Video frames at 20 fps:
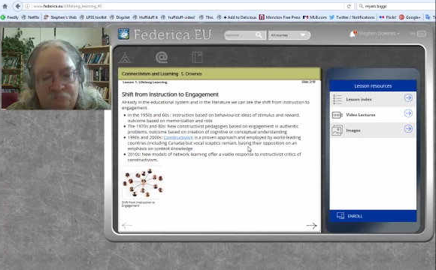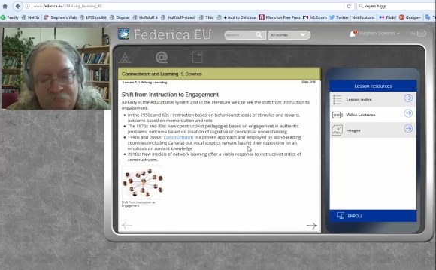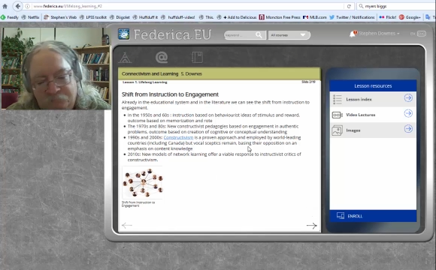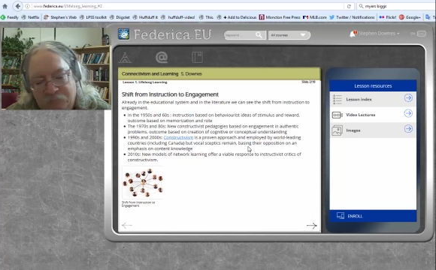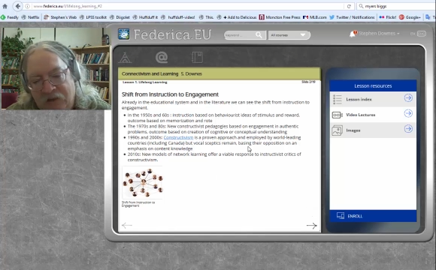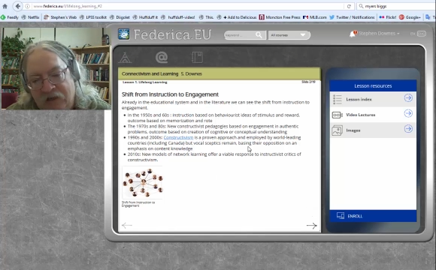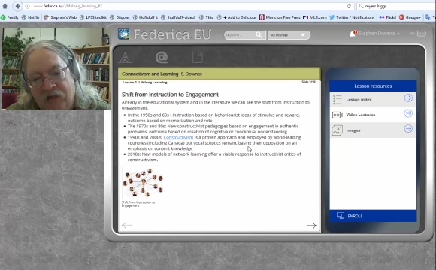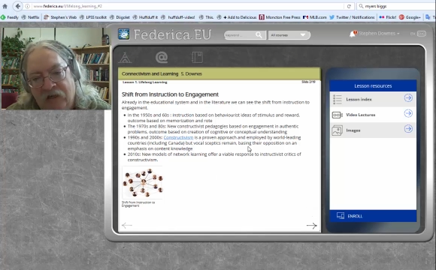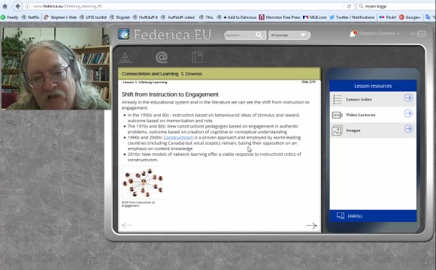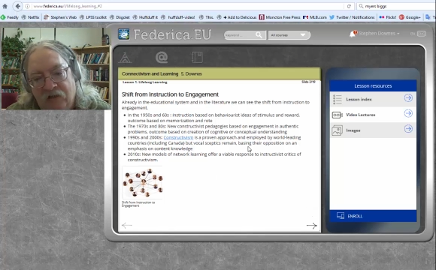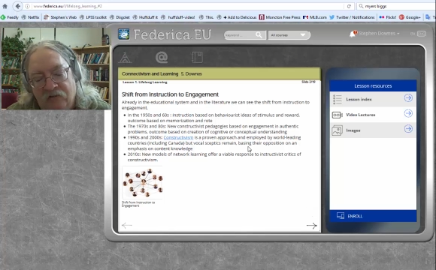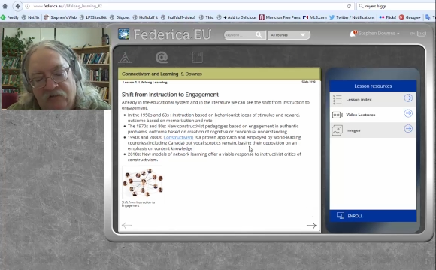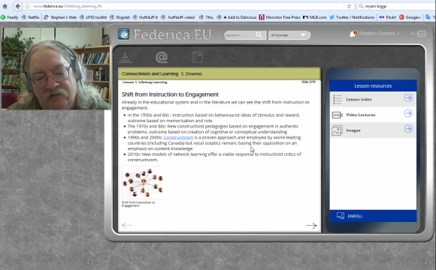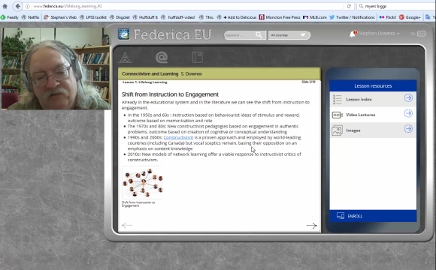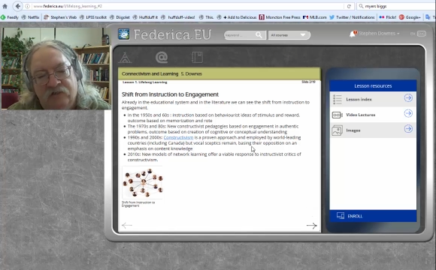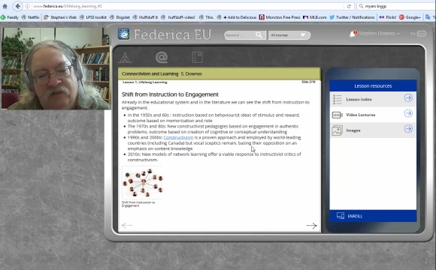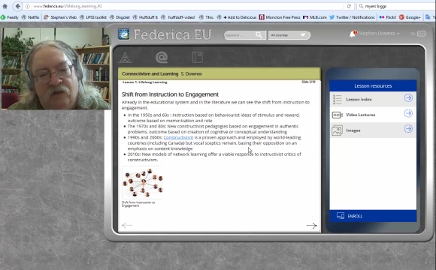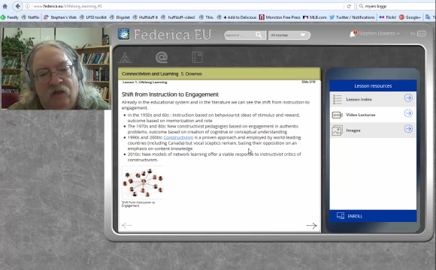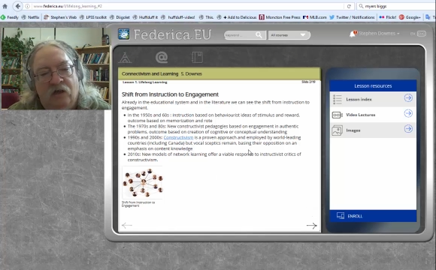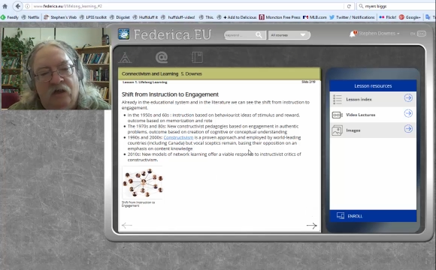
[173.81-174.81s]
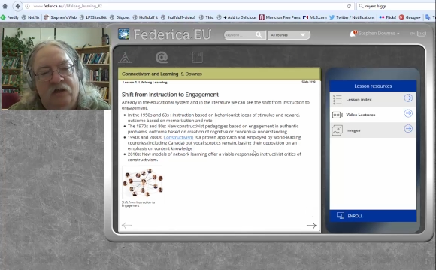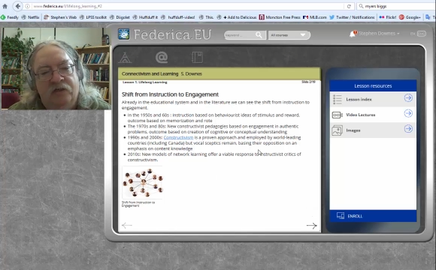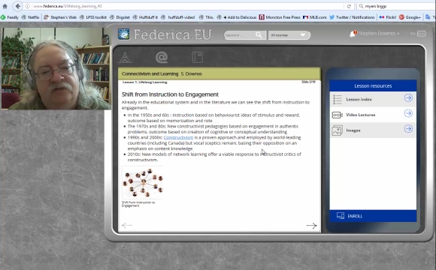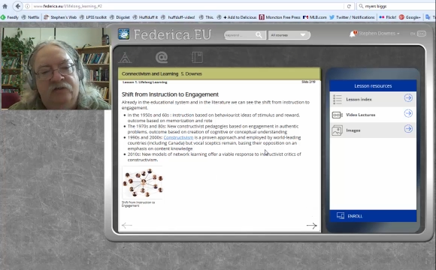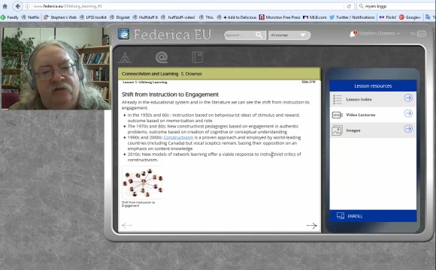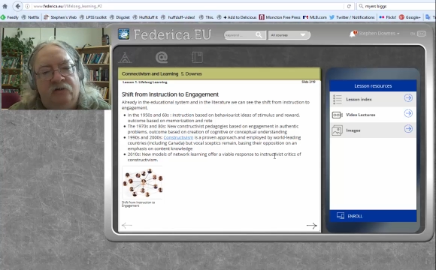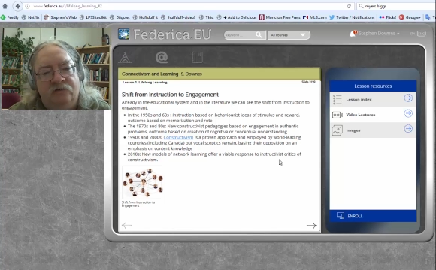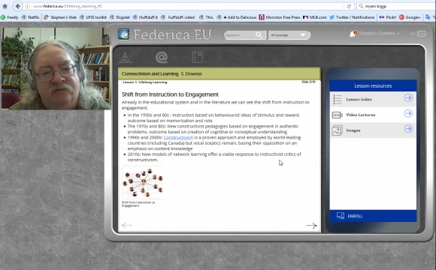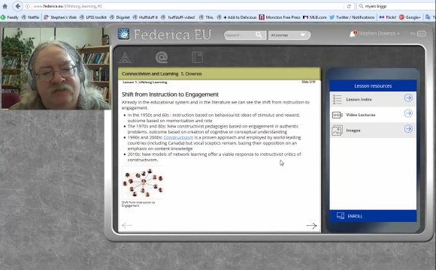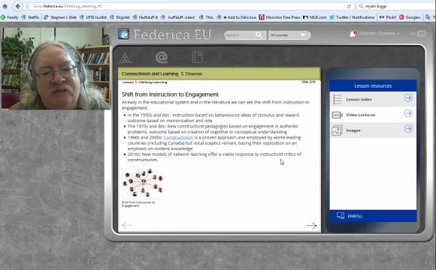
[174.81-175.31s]
Many of the
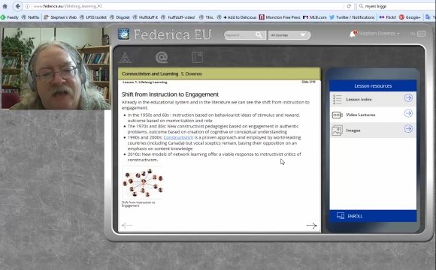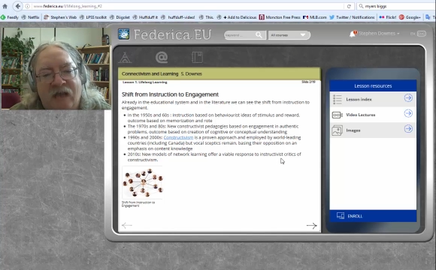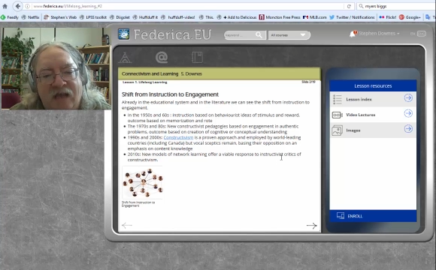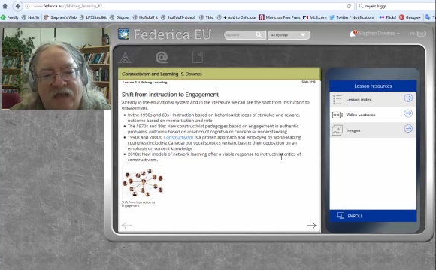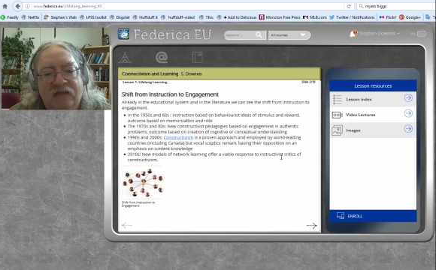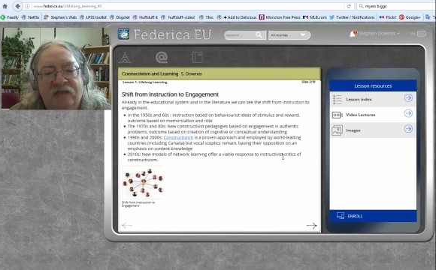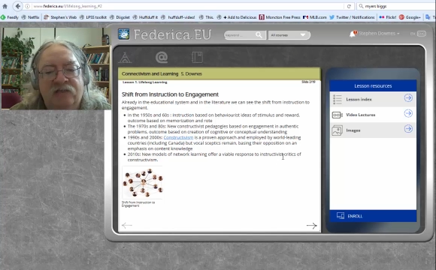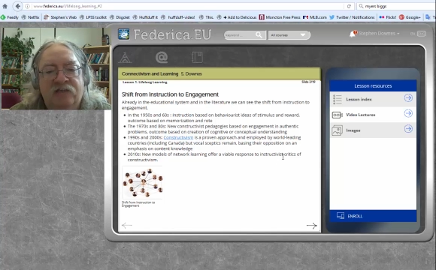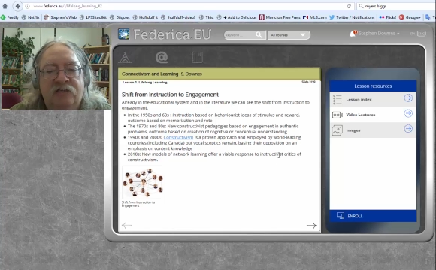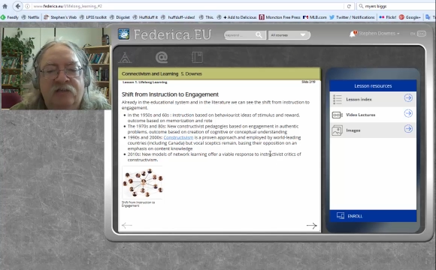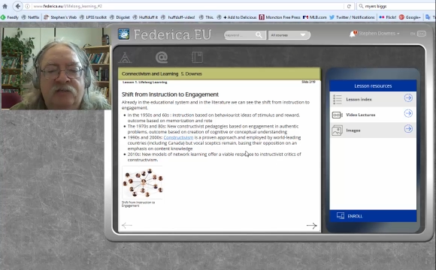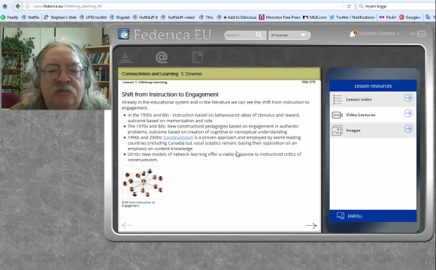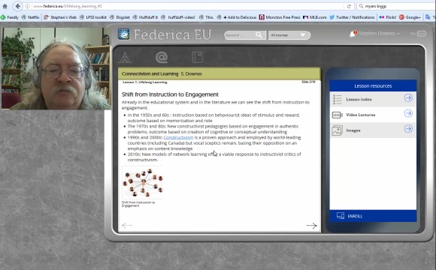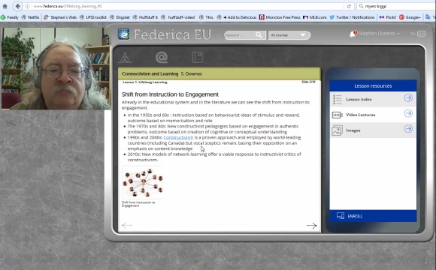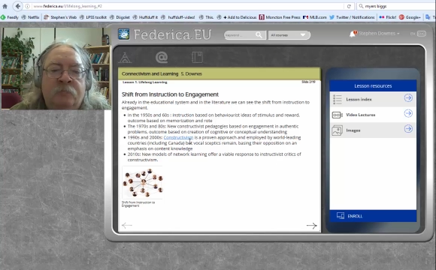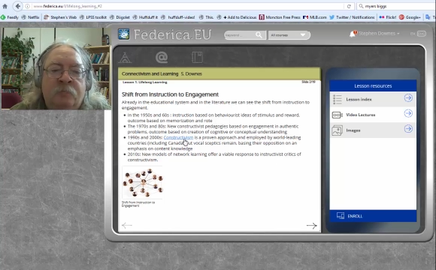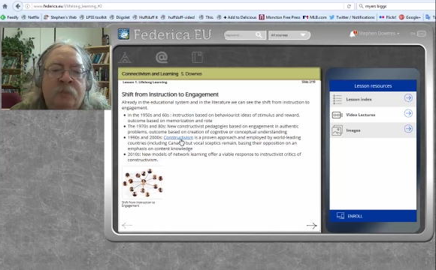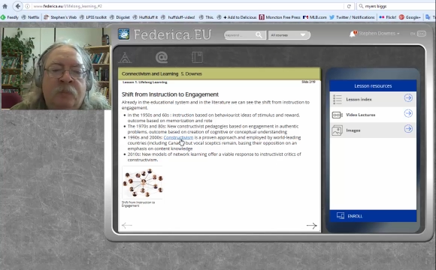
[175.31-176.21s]
slides are text.